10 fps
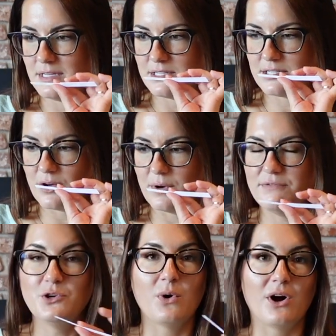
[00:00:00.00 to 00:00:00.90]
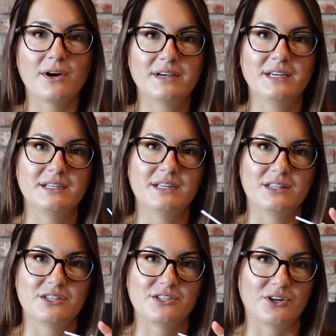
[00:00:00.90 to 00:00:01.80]
So if you are in
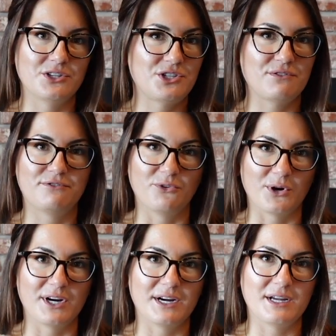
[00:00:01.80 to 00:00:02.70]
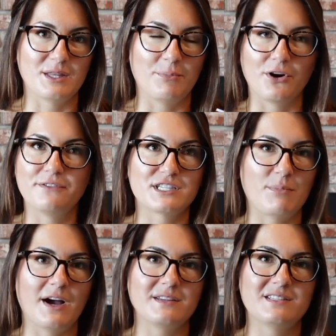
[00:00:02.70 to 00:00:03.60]
the search for the perfect
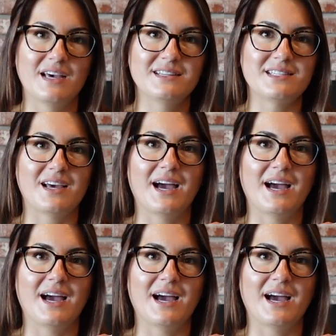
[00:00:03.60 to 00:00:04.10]
pine scent,